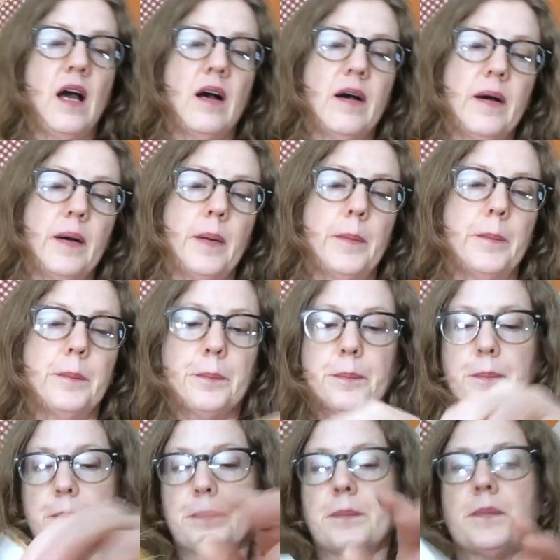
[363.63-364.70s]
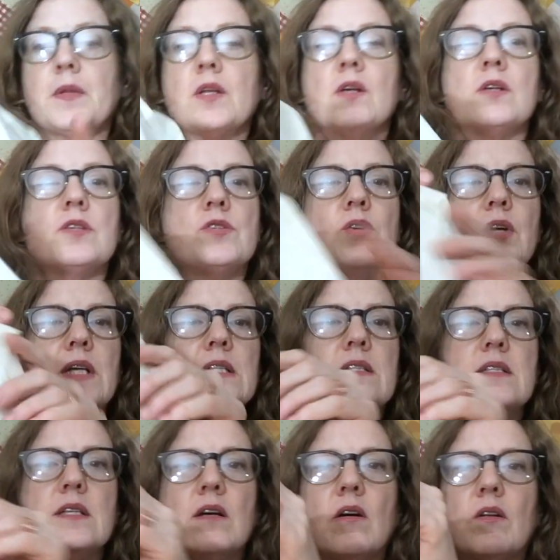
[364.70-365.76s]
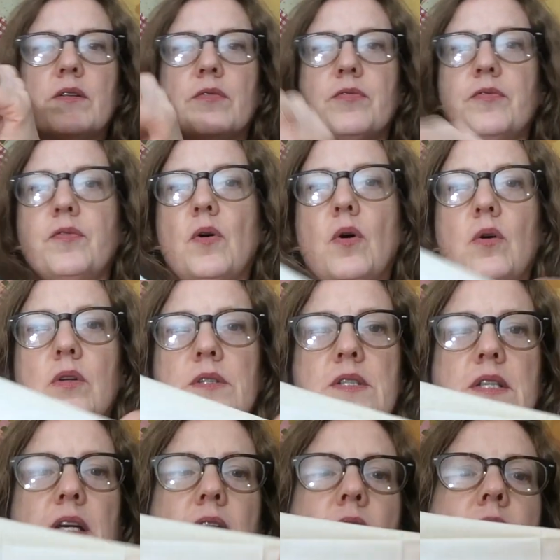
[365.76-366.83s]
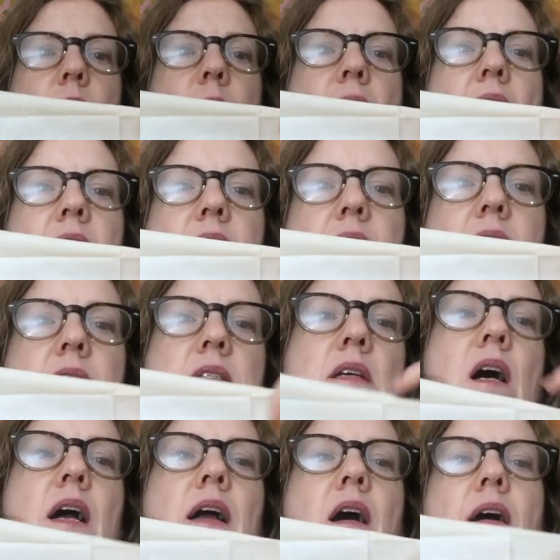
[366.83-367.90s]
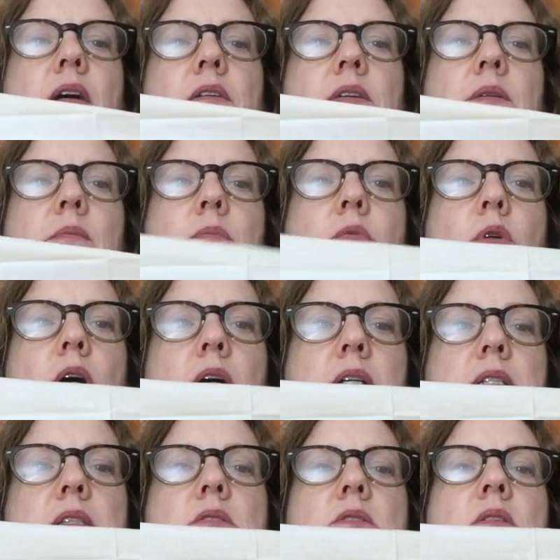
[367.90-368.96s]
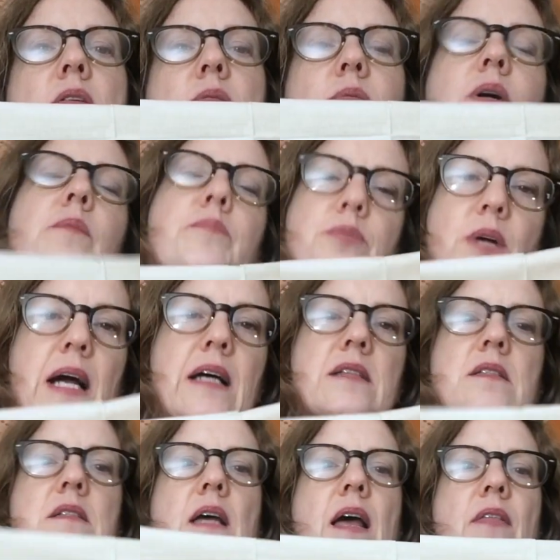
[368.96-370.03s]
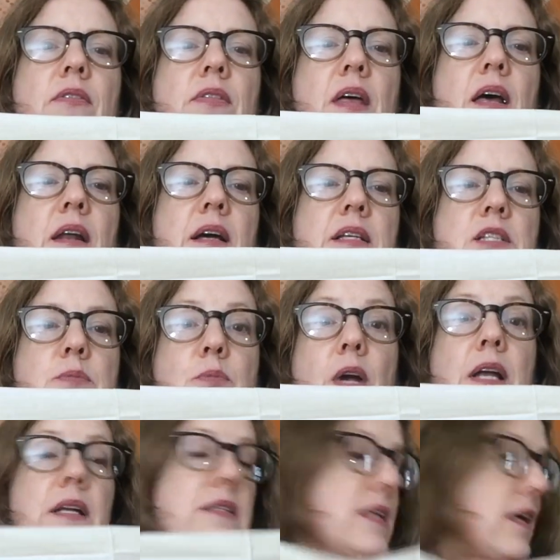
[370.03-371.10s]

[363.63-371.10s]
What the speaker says: So you can see all the folds here on the back of this. I ironed it once, well, pressed, and then I sprayed it